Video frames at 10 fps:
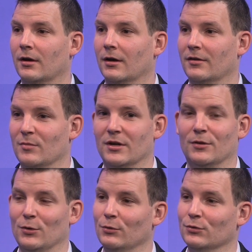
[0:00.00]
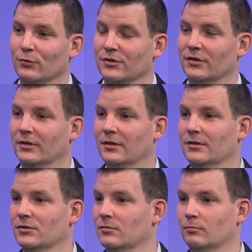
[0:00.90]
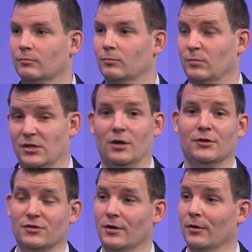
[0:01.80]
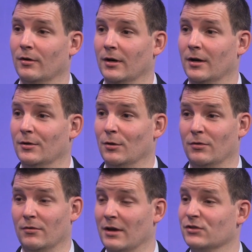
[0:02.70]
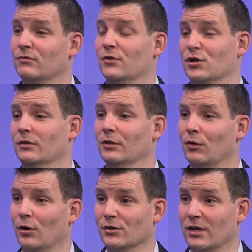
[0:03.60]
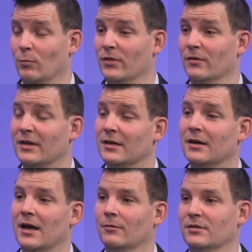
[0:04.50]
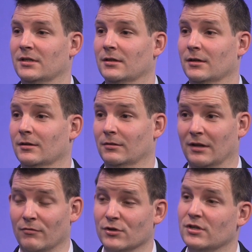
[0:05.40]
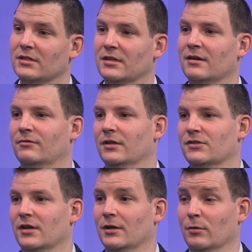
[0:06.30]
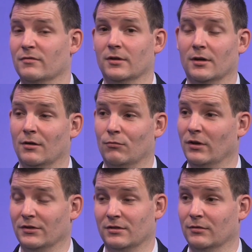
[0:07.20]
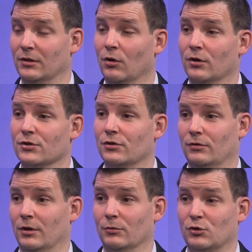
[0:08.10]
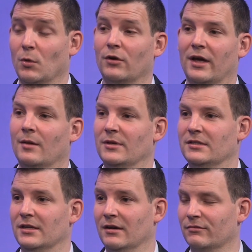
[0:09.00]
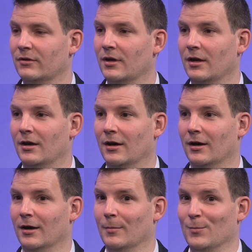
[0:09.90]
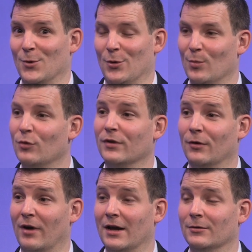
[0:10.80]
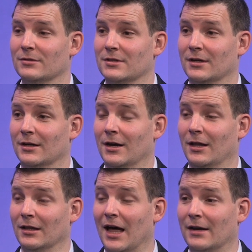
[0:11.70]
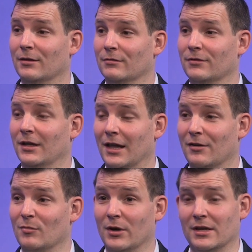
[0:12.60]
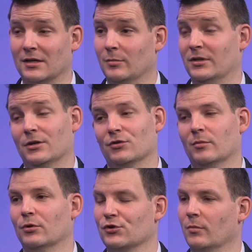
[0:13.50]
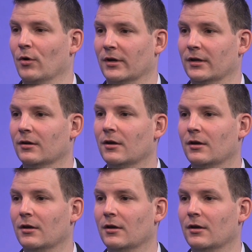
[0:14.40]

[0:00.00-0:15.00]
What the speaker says: they've been in the news recently is because they're now sufficiently large that when they're in and out in a leveraged ETF, let's say, or even a relatively large small cap ETF, they're moving around a lot of money and could potentially push the market.